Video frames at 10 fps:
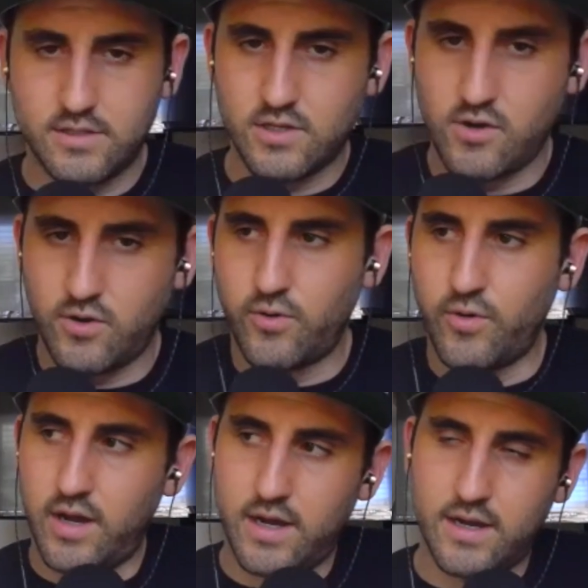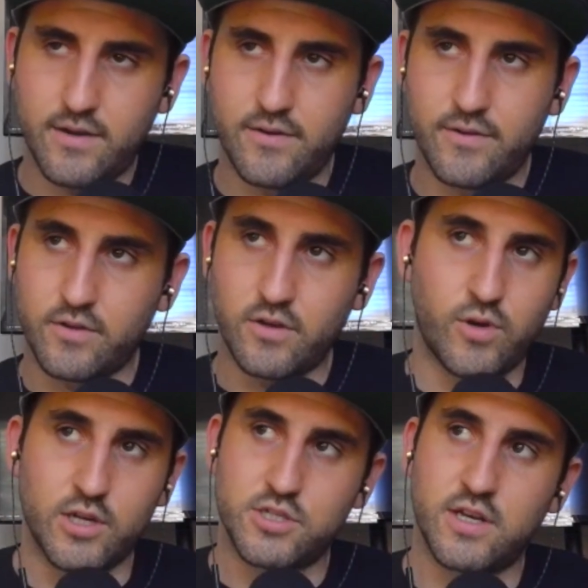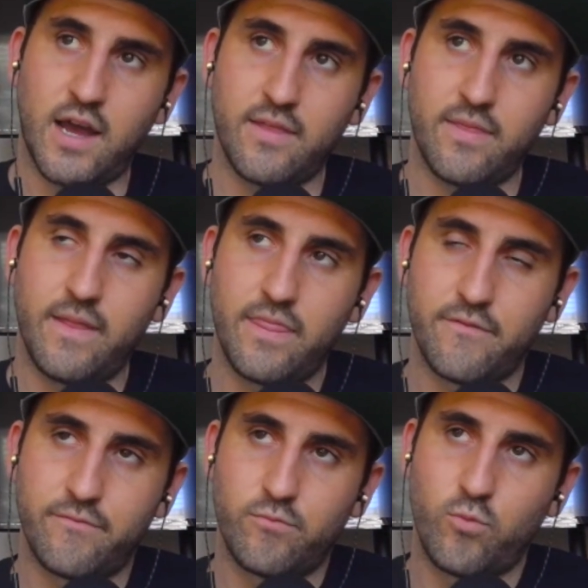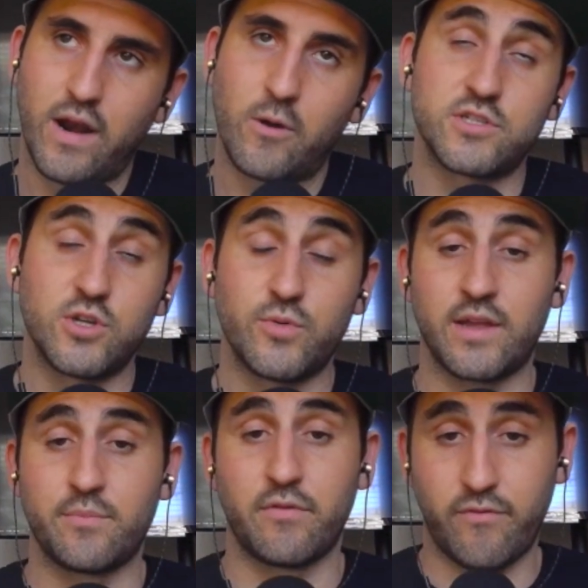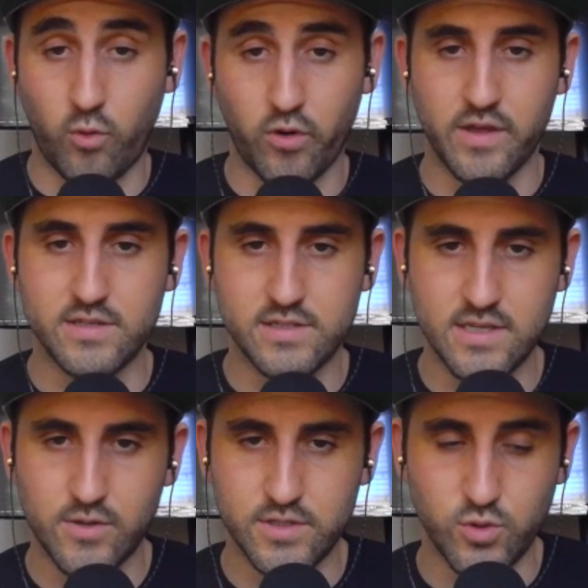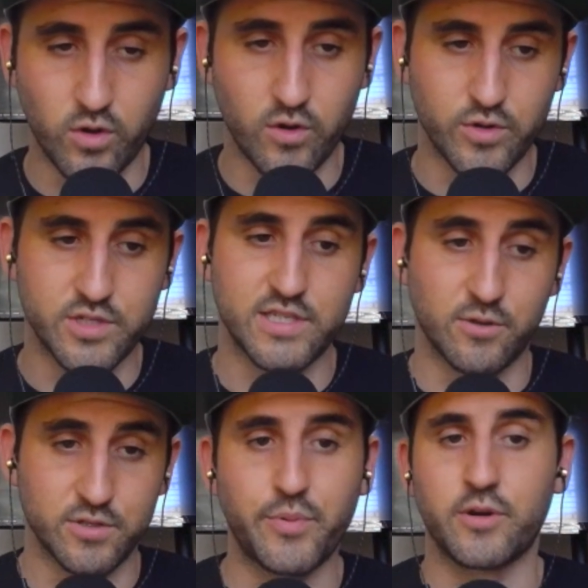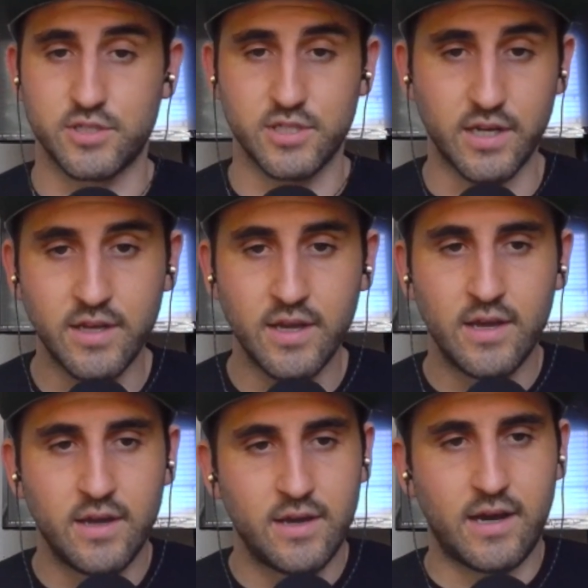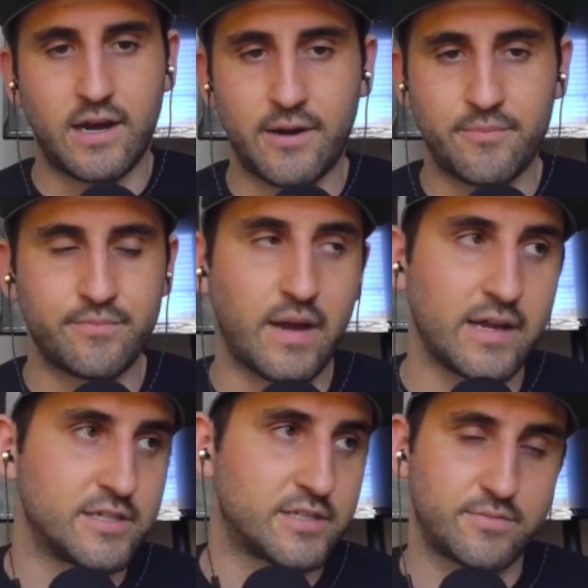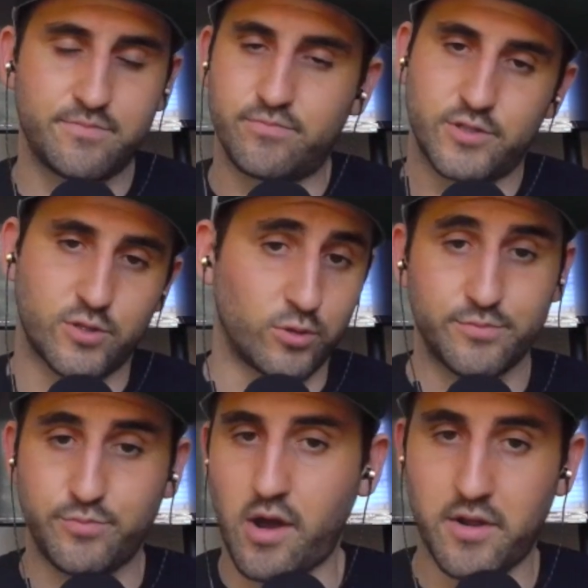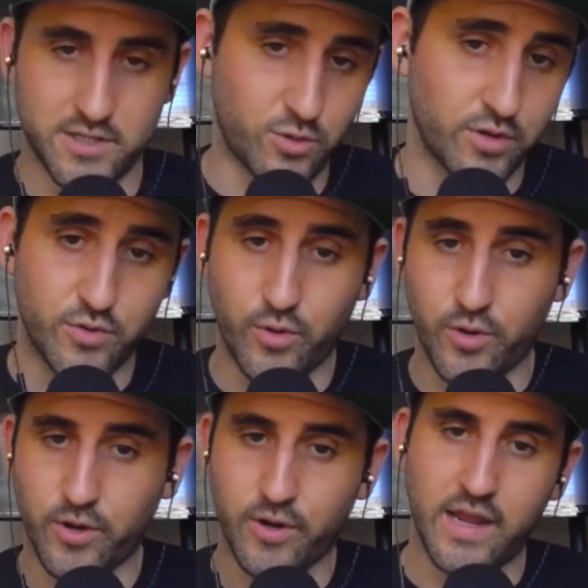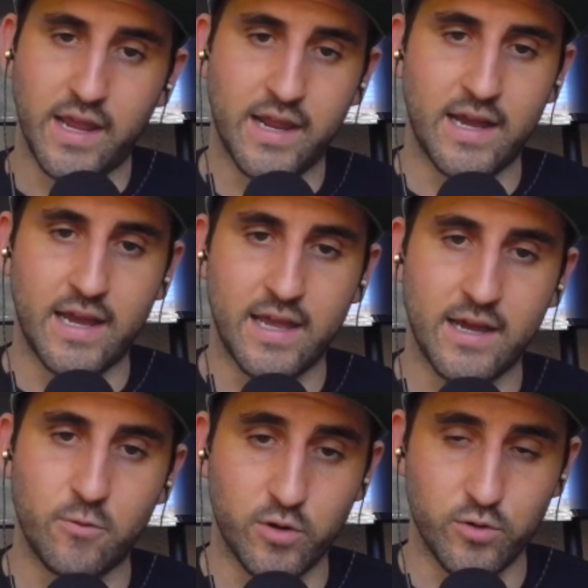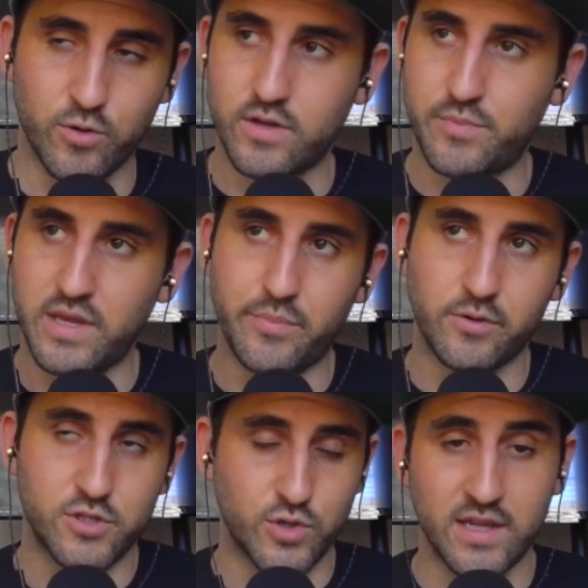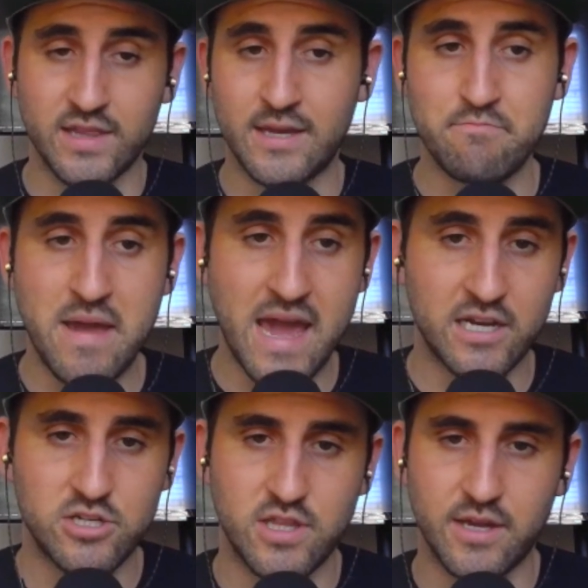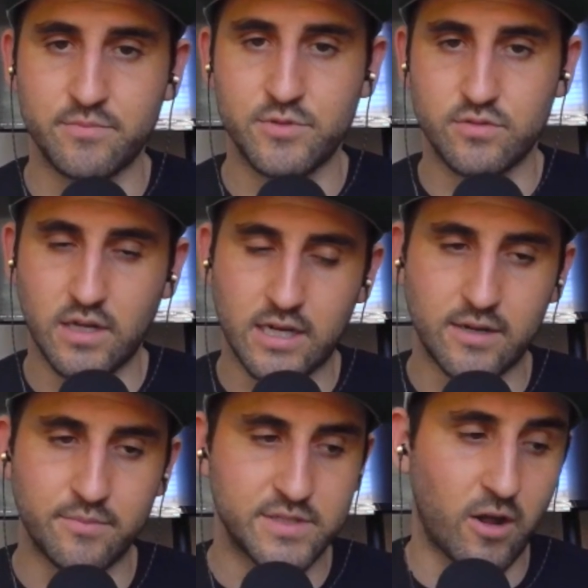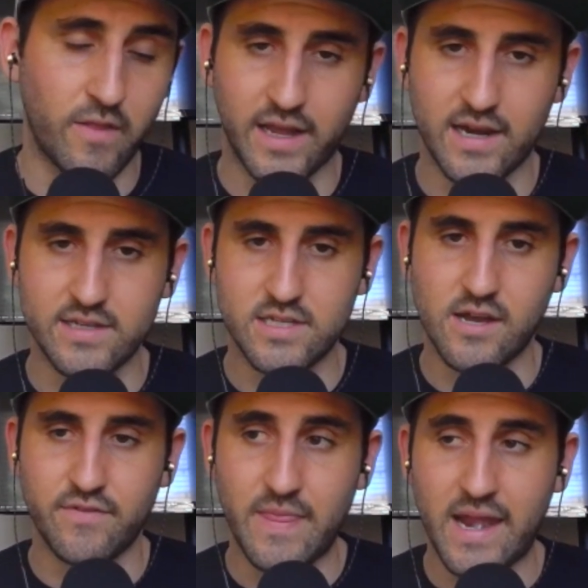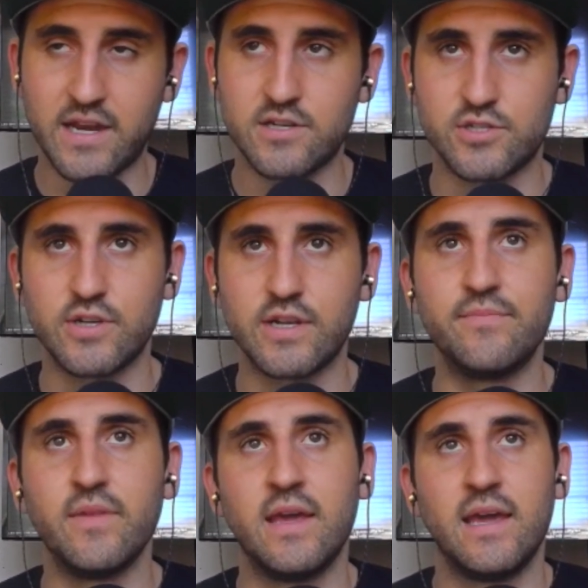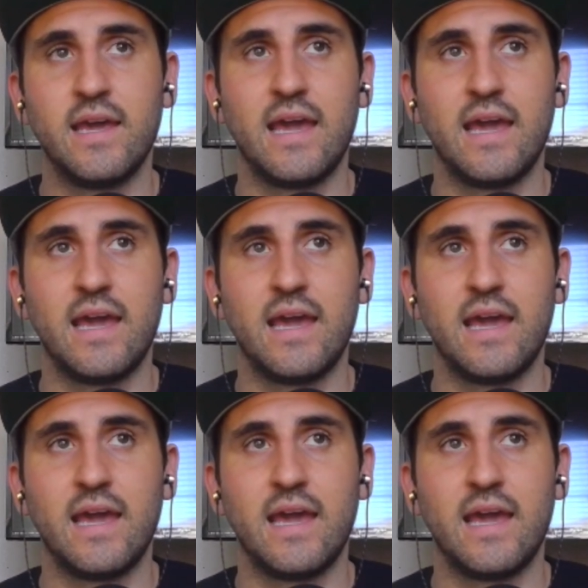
Yeah. So, good question. What I was doing before this is I was a door-to-door salesperson. I just sold products door to door, and I recruited people, trained them, managed them, did all that kind of stuff in that industry.